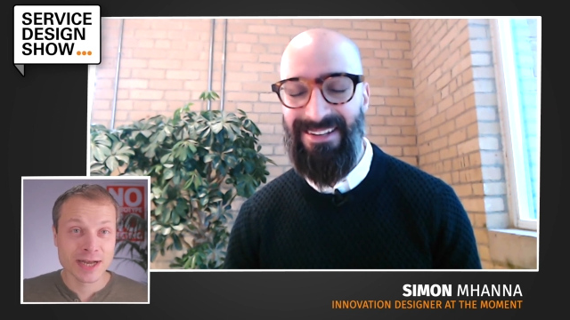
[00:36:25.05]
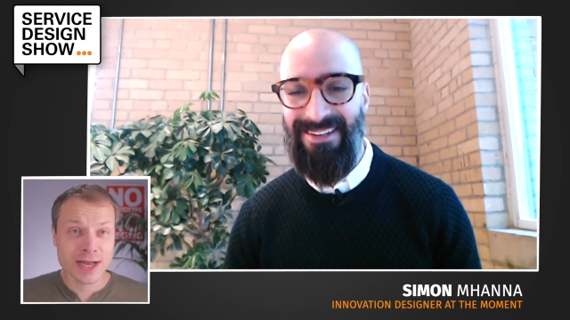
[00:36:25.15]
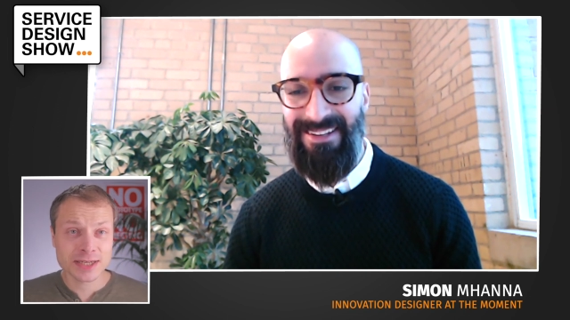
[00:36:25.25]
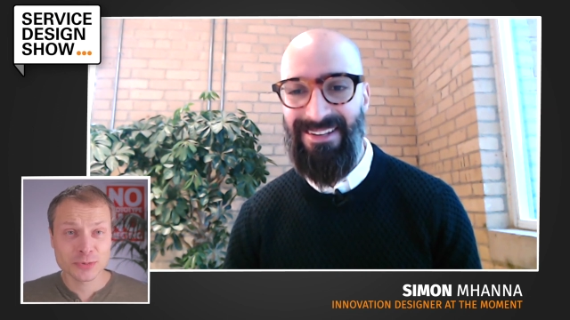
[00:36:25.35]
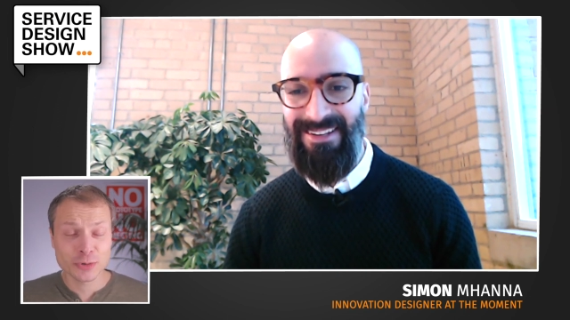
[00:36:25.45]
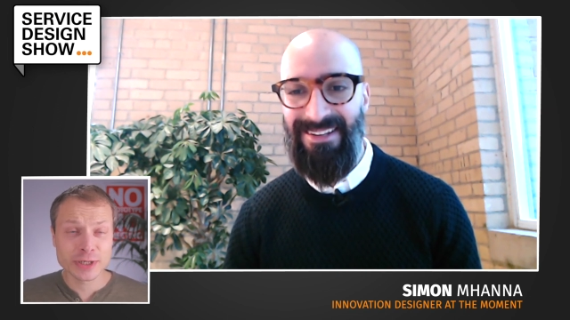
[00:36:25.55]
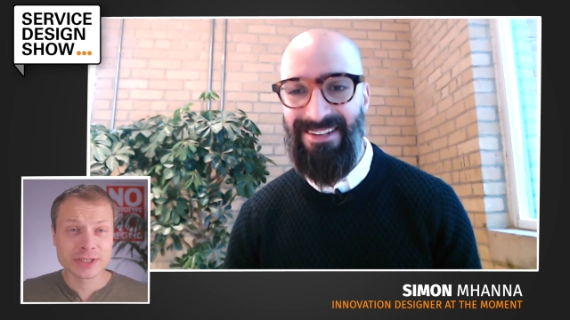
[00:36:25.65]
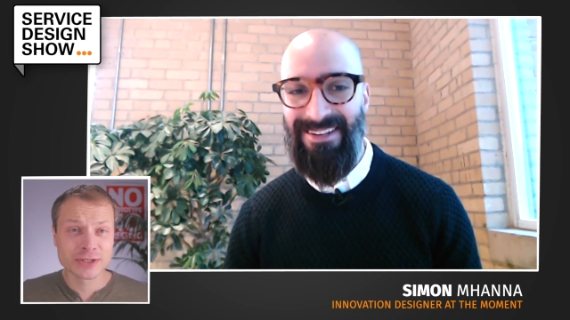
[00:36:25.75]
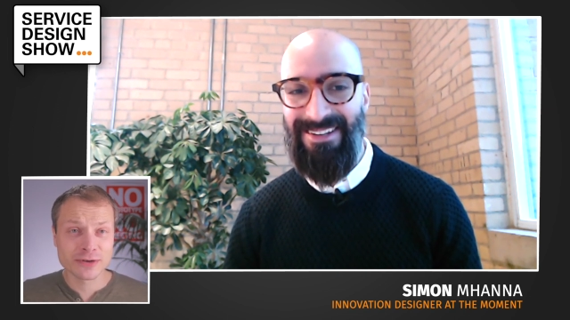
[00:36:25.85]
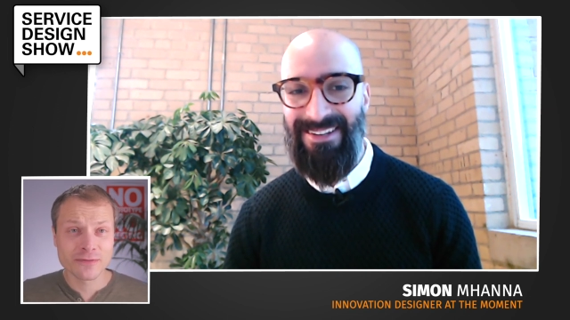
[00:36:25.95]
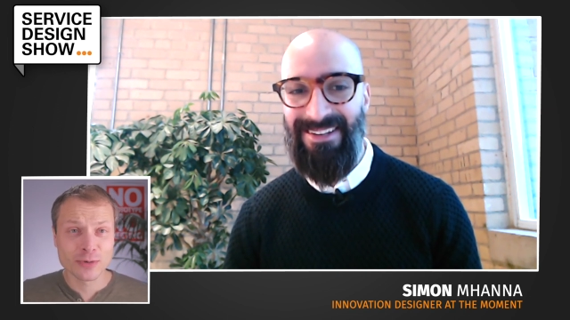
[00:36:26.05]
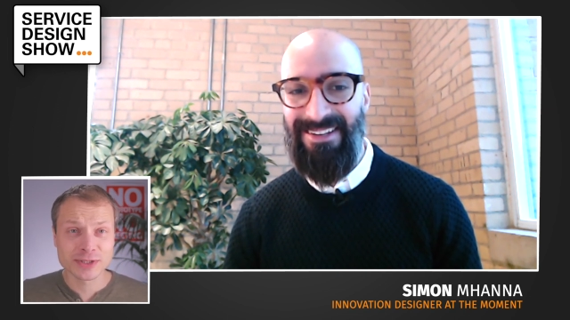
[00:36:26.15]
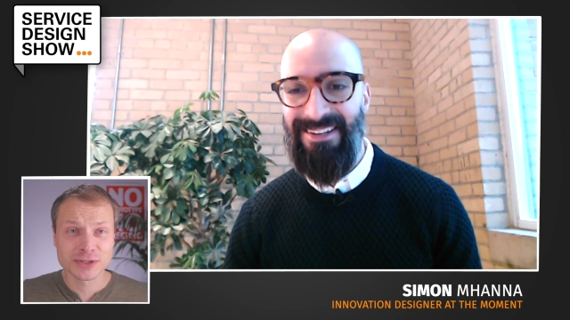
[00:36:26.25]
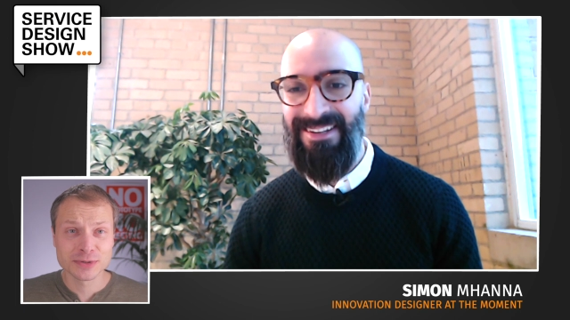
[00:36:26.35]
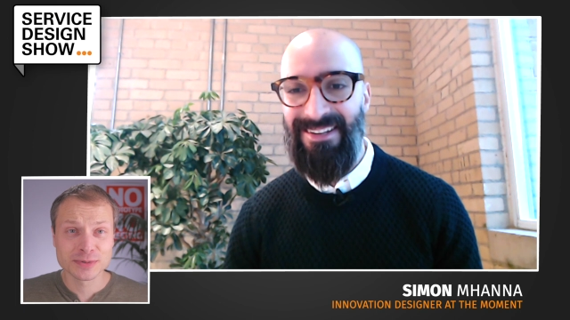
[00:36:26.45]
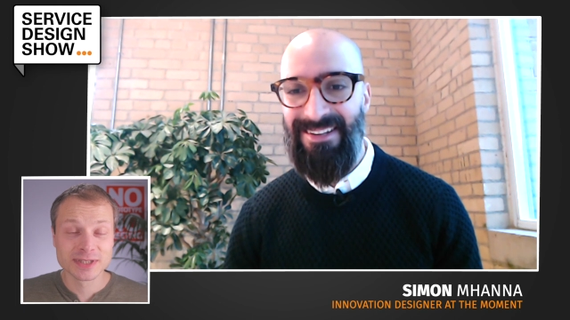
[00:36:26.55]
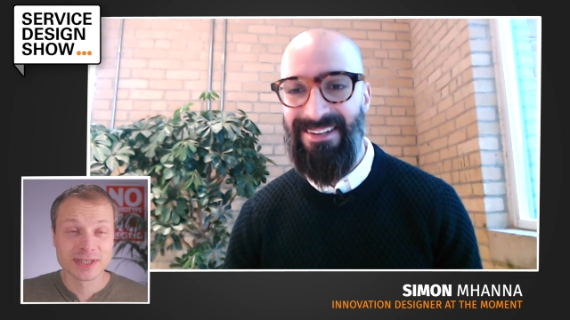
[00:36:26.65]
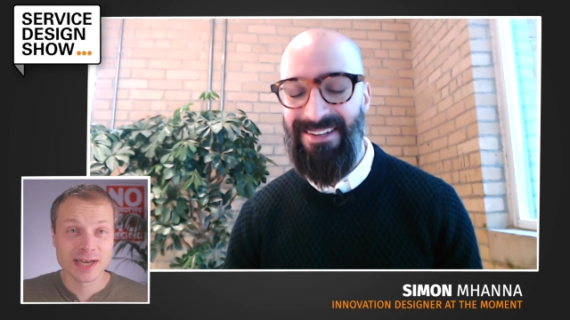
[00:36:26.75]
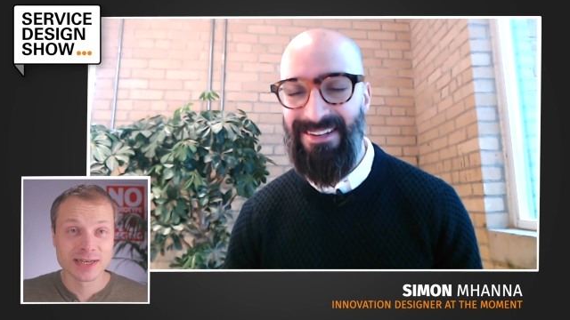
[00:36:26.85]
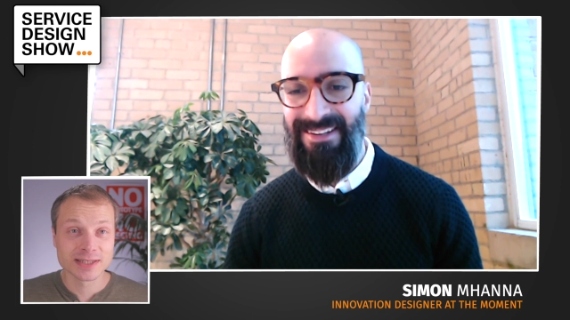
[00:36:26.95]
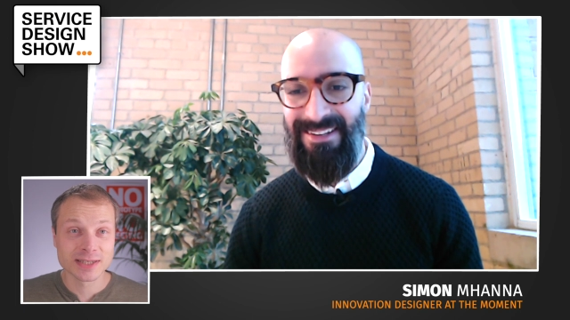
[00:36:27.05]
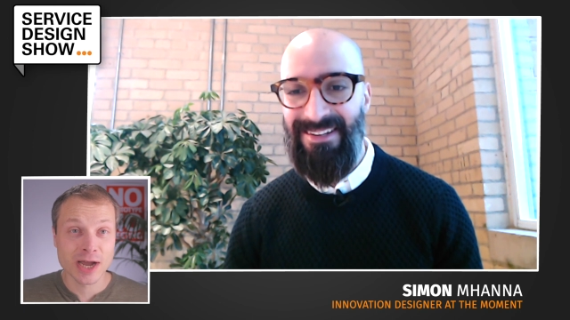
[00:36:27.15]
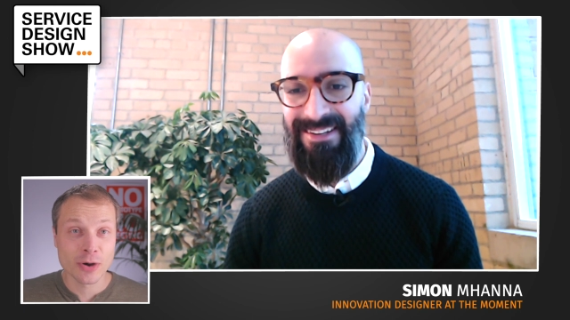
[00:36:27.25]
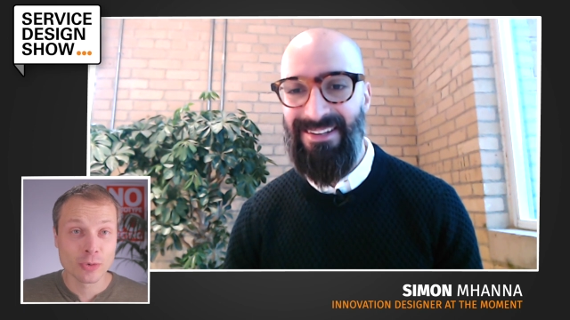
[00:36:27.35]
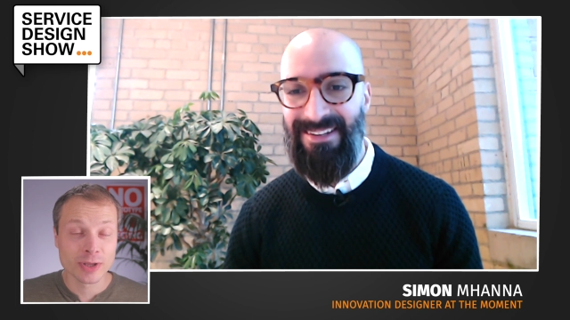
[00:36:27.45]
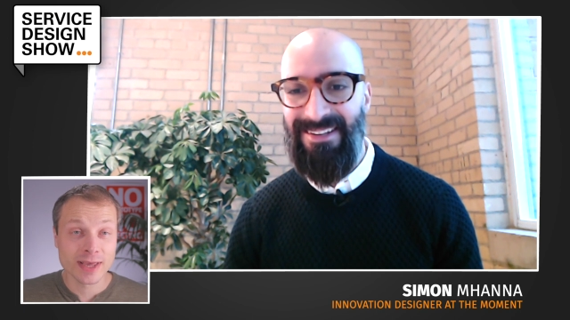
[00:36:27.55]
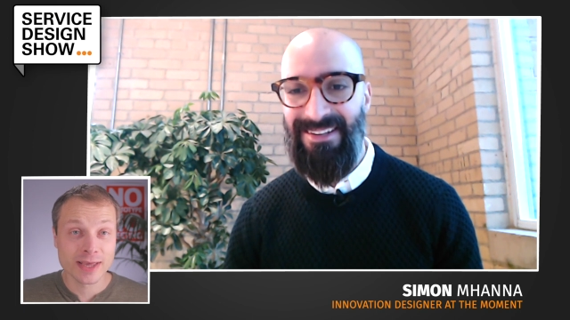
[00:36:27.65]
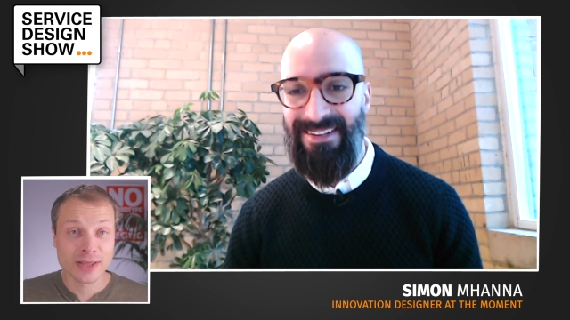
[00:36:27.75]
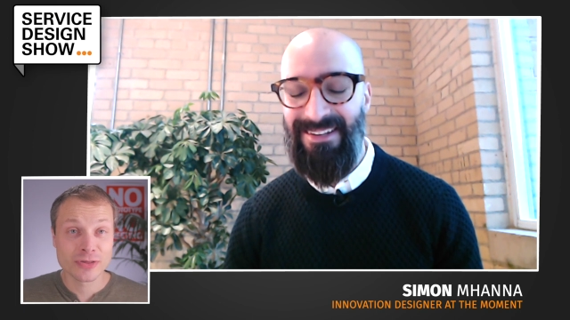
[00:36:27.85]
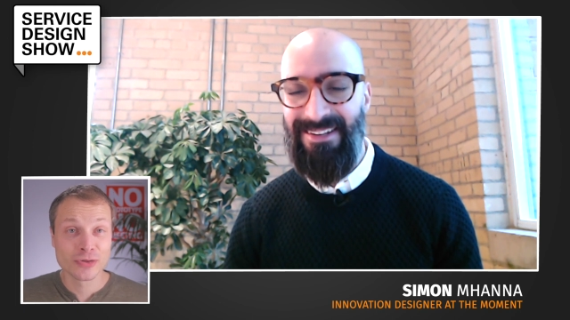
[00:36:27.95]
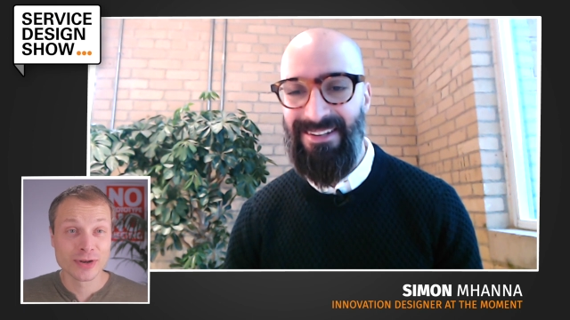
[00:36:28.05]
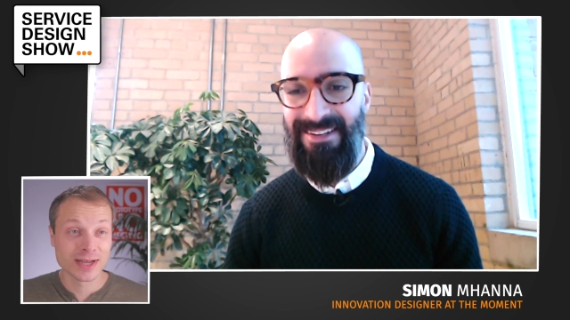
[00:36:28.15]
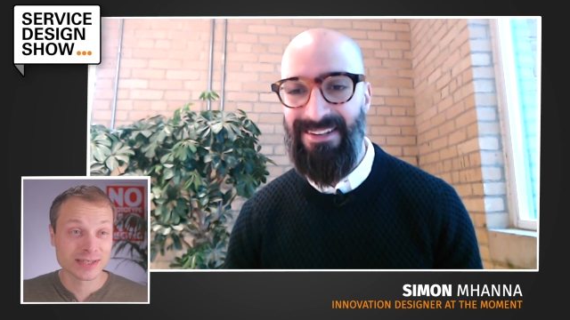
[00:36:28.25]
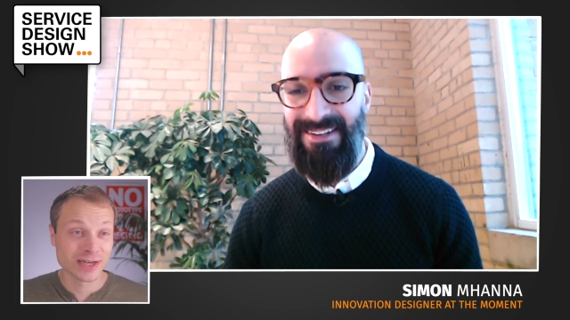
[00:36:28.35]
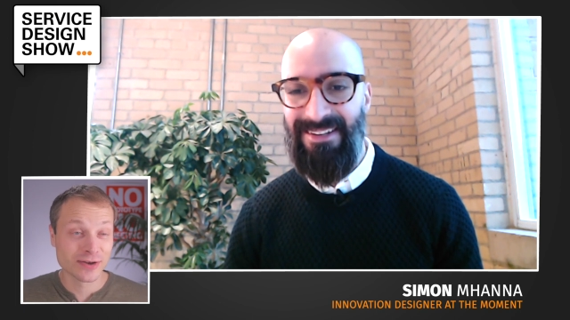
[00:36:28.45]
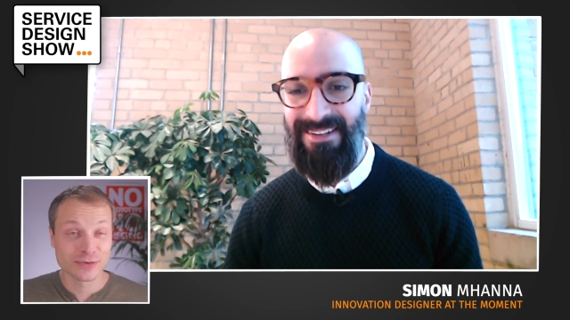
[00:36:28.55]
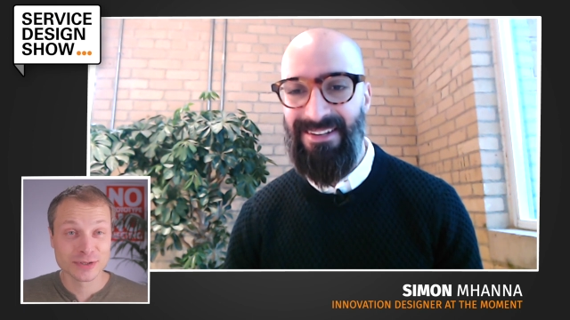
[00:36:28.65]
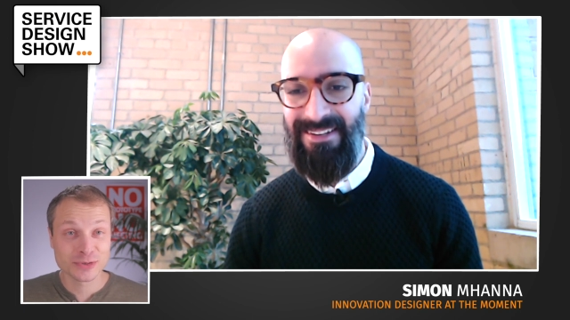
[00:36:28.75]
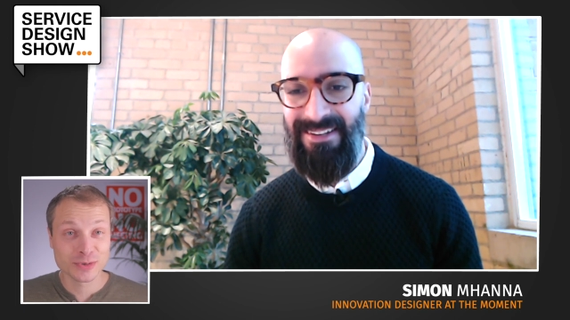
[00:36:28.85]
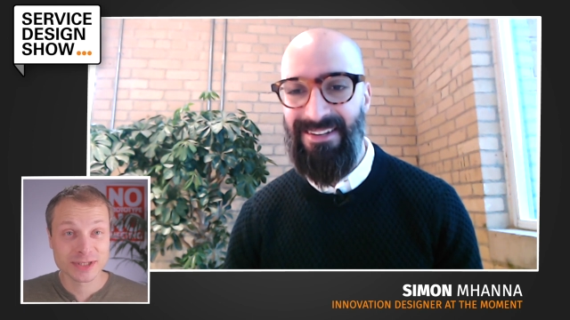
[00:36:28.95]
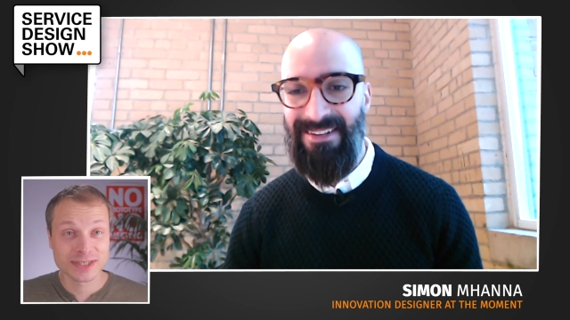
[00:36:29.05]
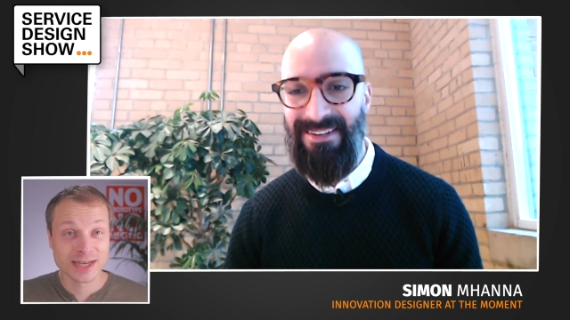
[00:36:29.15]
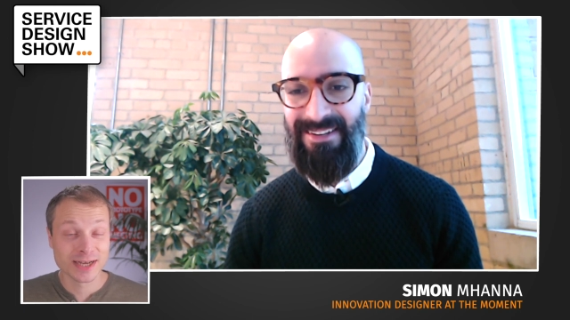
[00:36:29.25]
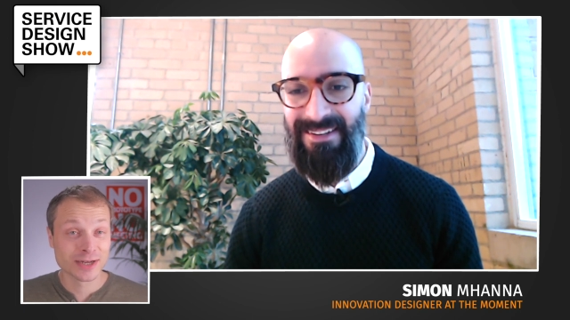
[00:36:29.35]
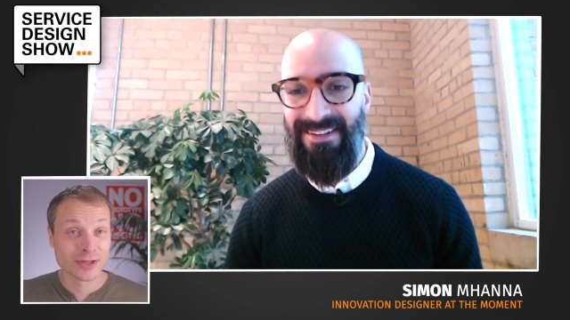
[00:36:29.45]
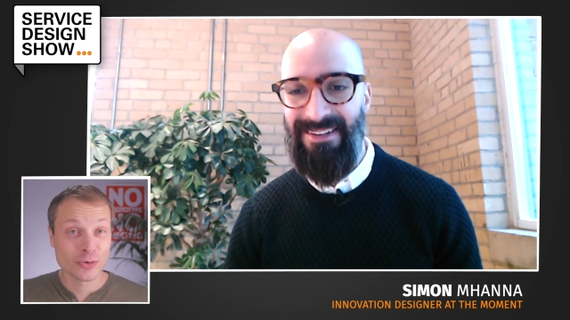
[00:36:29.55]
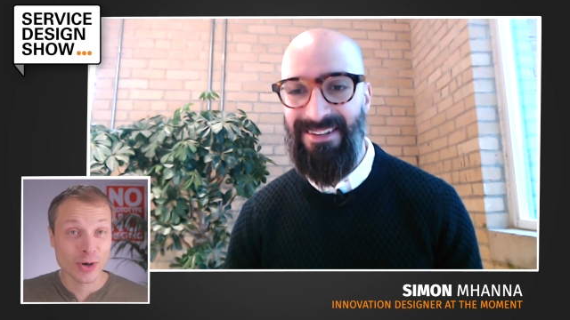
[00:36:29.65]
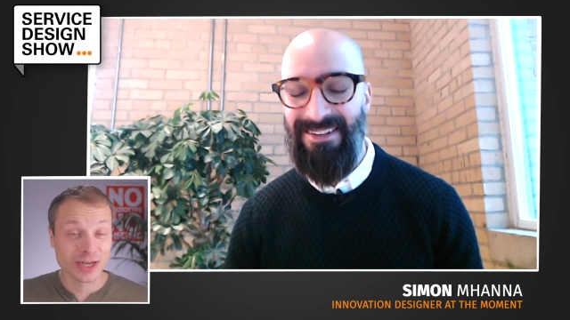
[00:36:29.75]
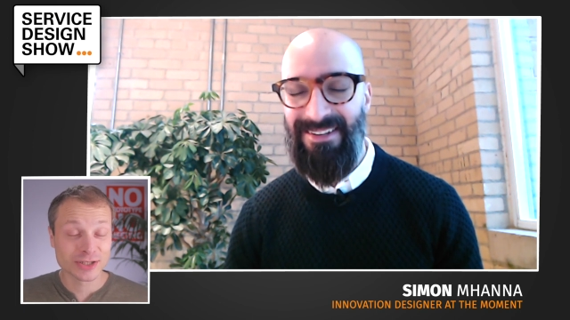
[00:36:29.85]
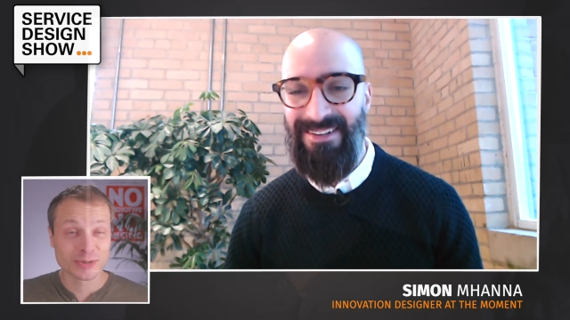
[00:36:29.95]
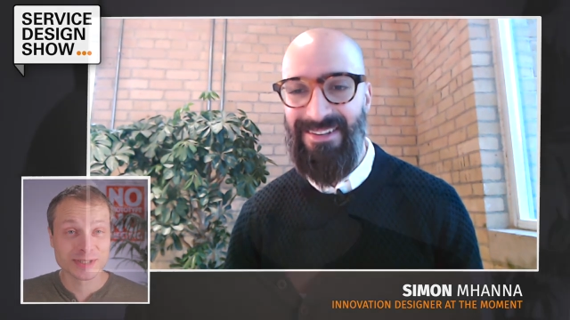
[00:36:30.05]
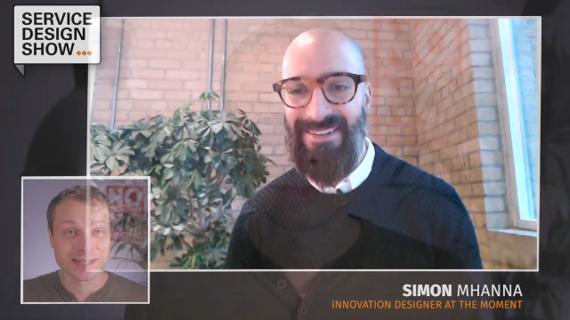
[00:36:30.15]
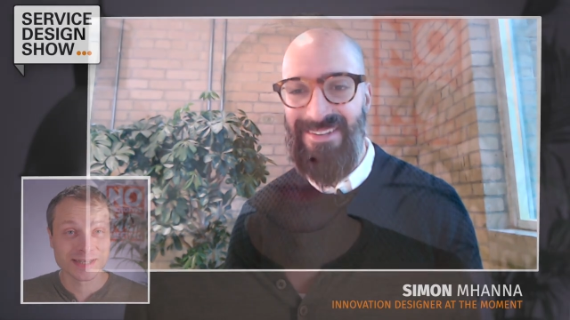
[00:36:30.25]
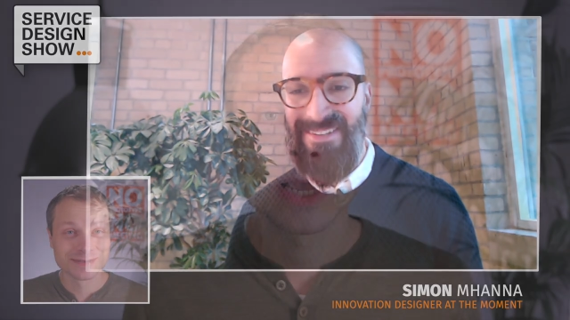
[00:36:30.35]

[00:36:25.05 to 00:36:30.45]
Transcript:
Speaker 1: exploration of what service design is and how we take it to the next levels. was uh, quite interesting.